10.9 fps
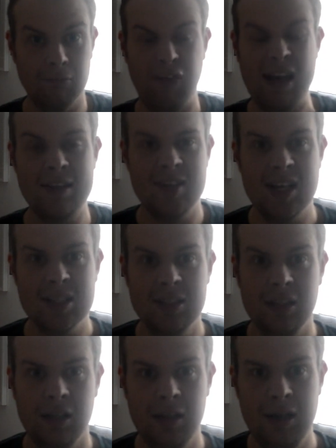
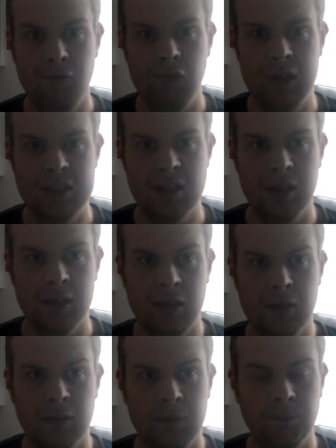fantastic liveries like
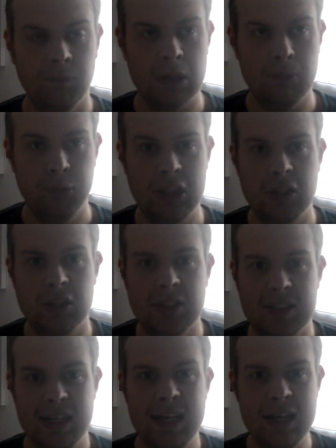British
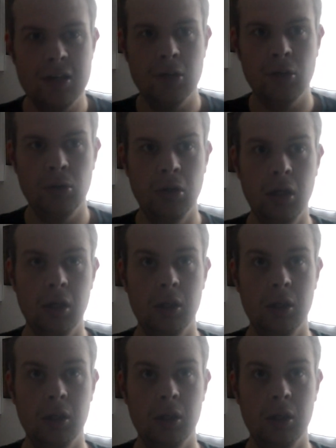Steel,